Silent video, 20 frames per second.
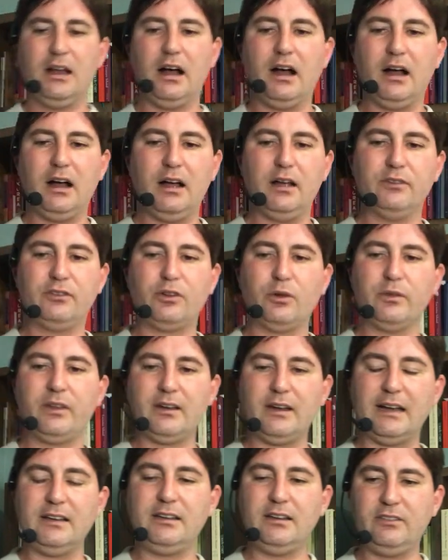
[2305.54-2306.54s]
Uh, so the
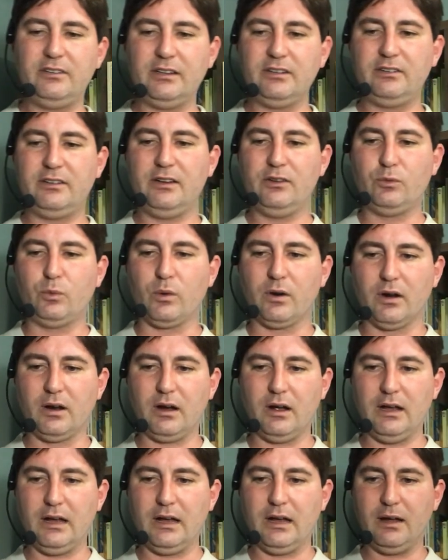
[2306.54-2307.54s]
1960s
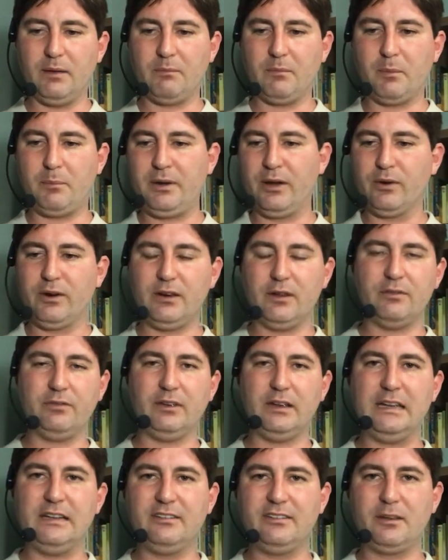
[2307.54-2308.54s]
were uh, a period of
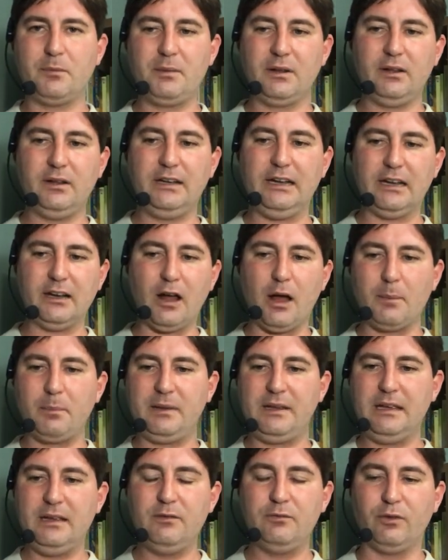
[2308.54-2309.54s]
instability and
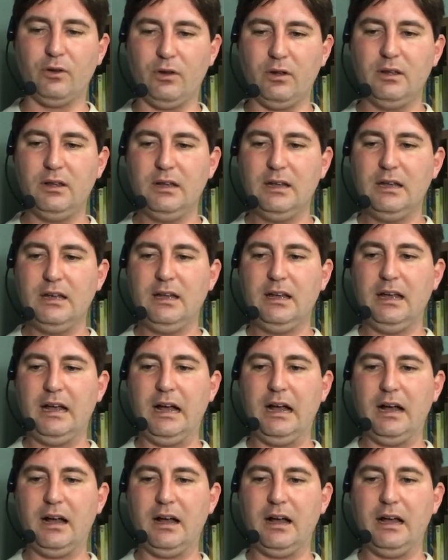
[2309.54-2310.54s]
upheaval,
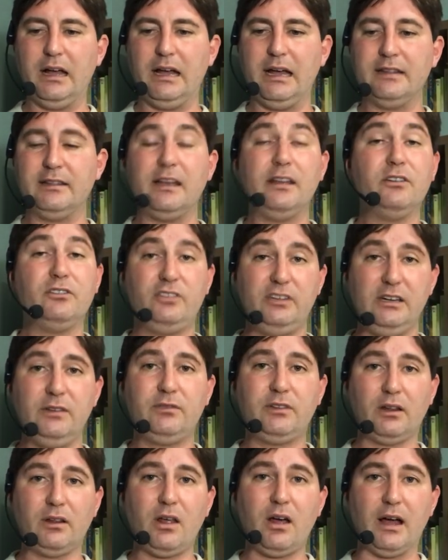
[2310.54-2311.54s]
uh, and they
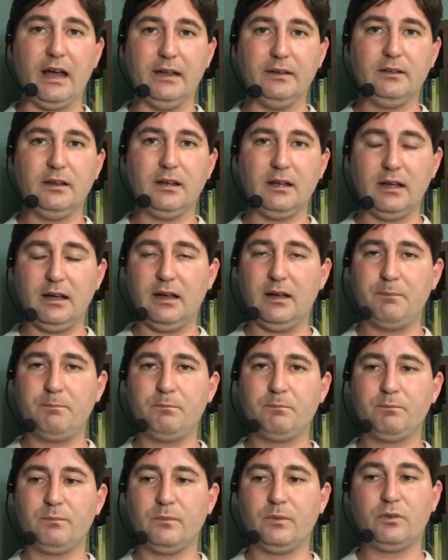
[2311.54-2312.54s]
achieved a lot. Uh,
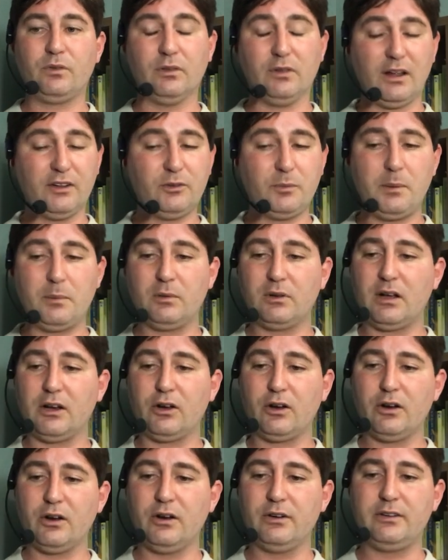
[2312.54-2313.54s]
lots of people got
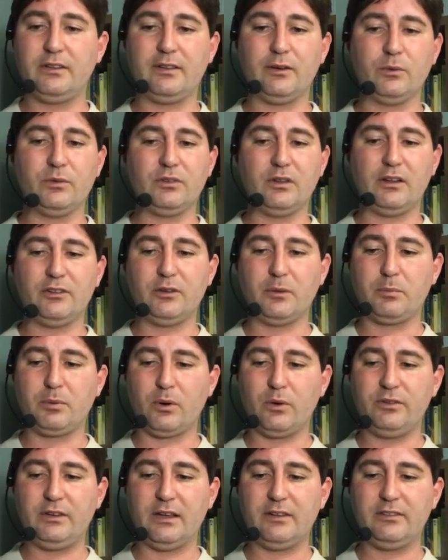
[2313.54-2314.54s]
hurt. There was lots of
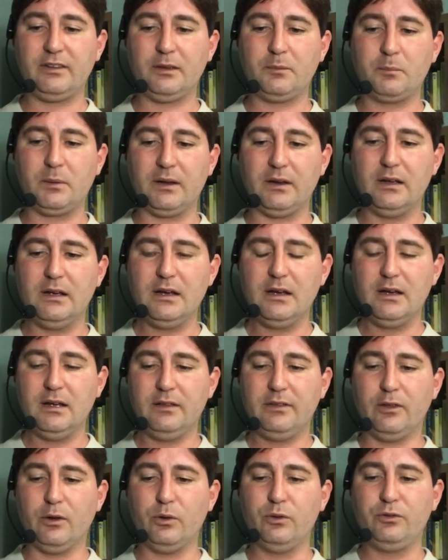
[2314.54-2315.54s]
protesting, but
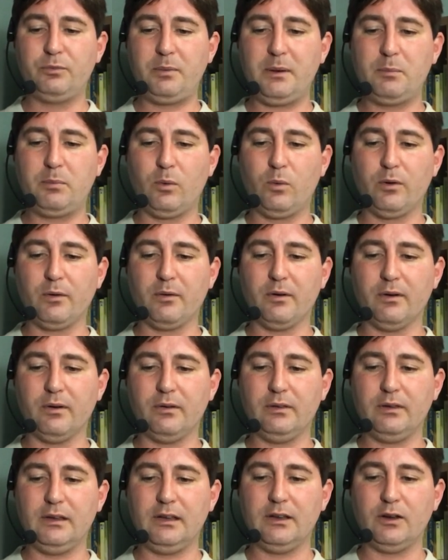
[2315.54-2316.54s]
those people
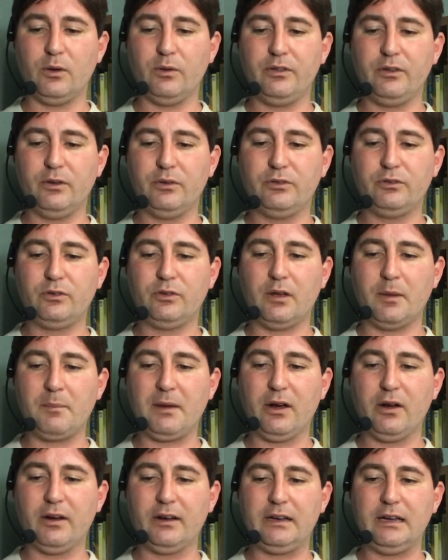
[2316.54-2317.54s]
were, you know, those
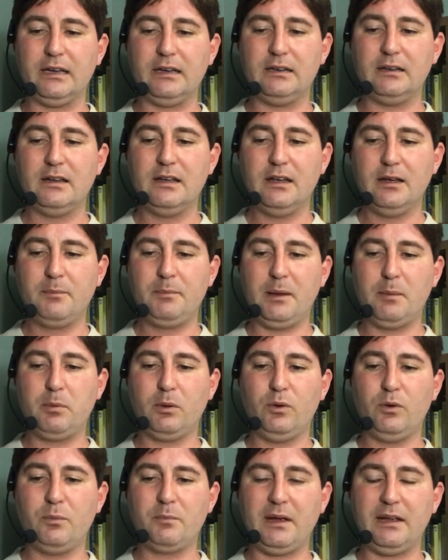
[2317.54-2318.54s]
American
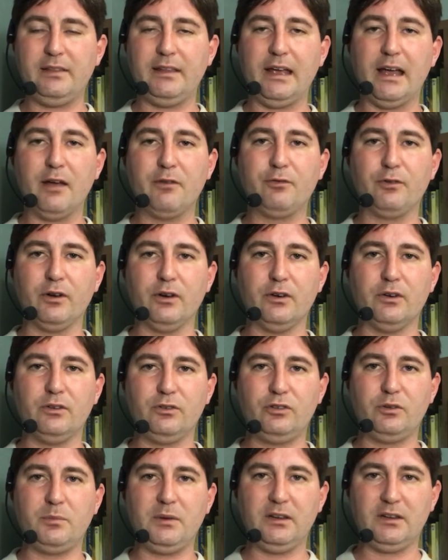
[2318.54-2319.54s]
people who made the effort
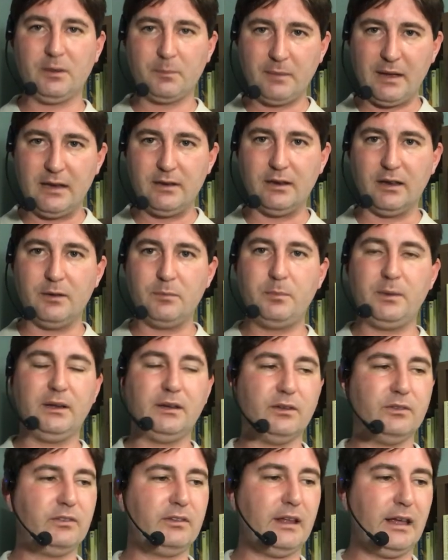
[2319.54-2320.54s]
should be commended
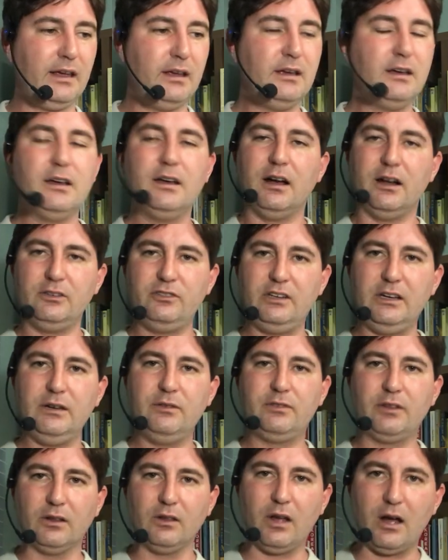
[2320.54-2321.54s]
because they
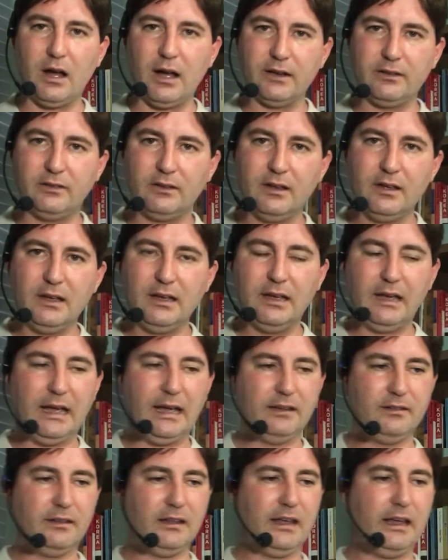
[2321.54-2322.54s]
achieved a lot
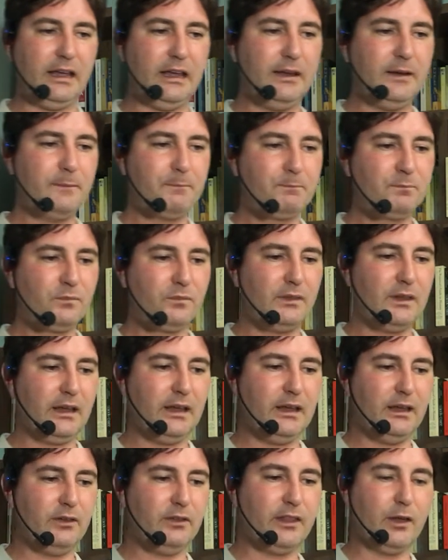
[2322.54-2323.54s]
and they
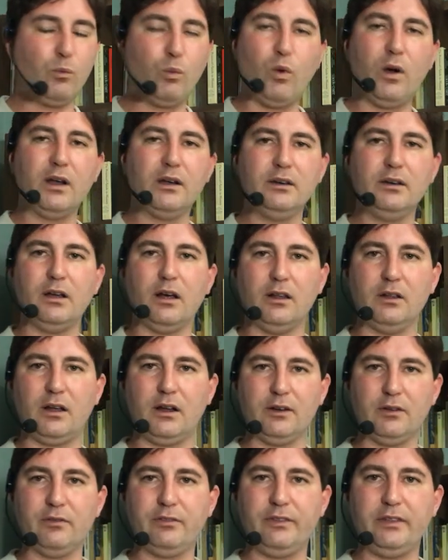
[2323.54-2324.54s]
they they won a
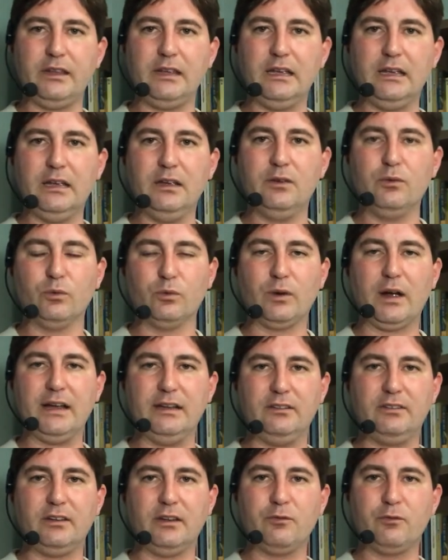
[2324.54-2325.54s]
lot of the
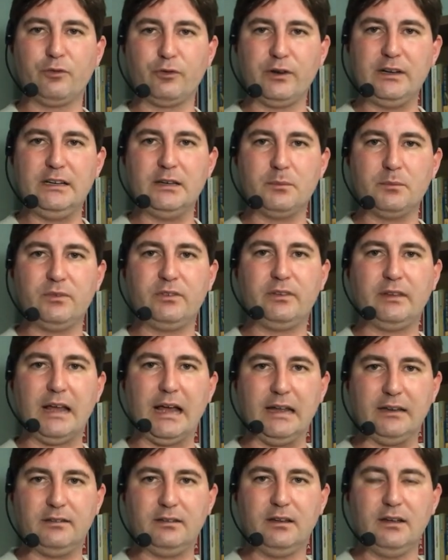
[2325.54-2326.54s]
rights and freedoms
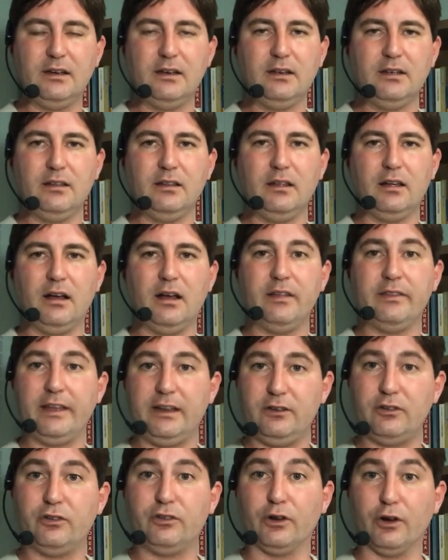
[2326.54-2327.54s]
that uh,
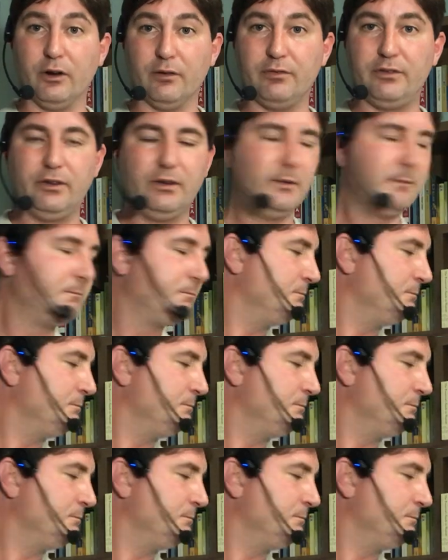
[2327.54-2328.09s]
they deserved.